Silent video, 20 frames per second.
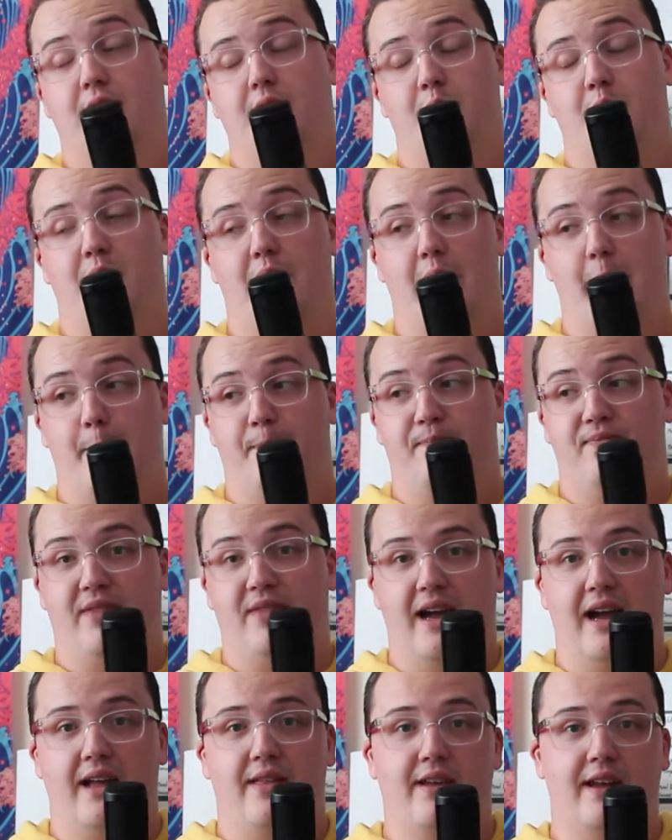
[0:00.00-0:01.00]
But
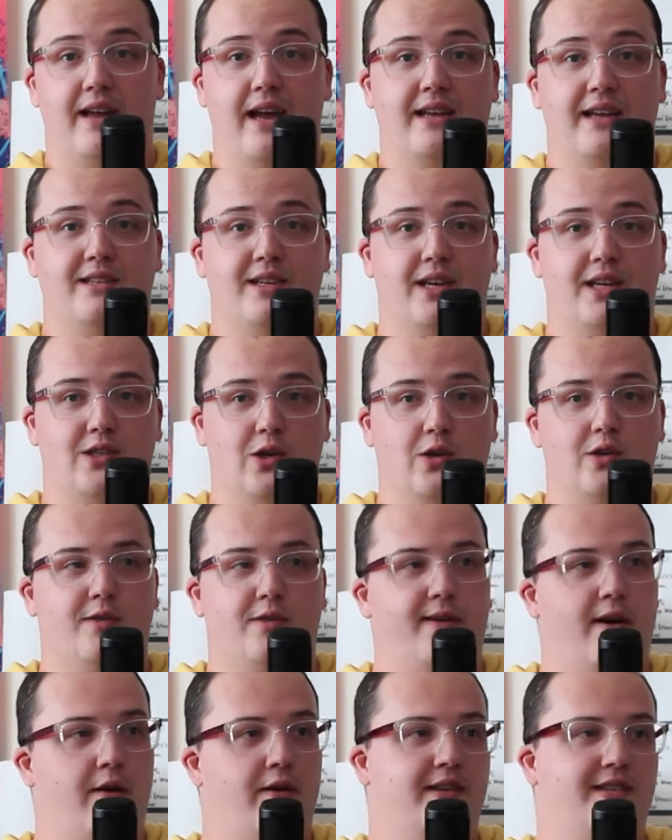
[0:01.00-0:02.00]
I think as an adult, if
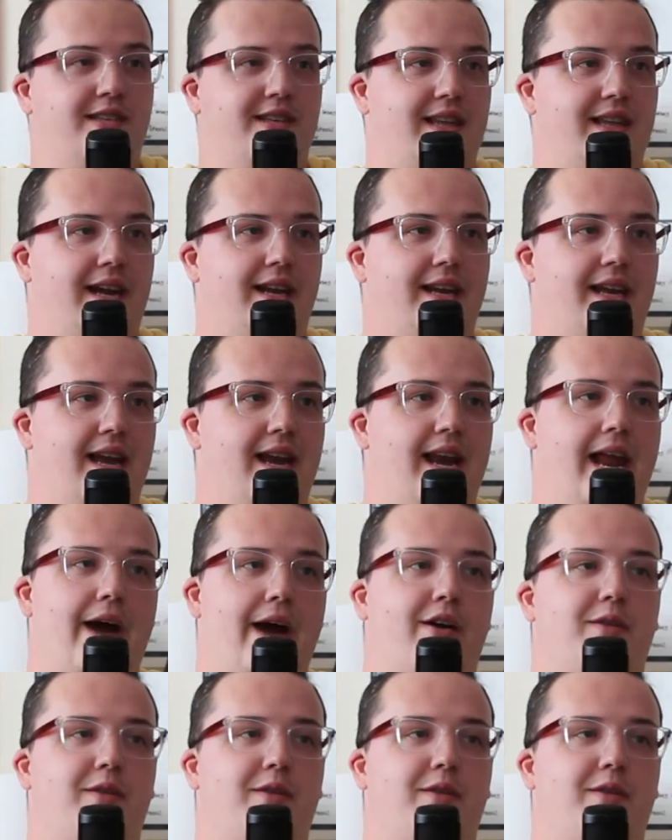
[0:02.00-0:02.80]
I were to see that again now,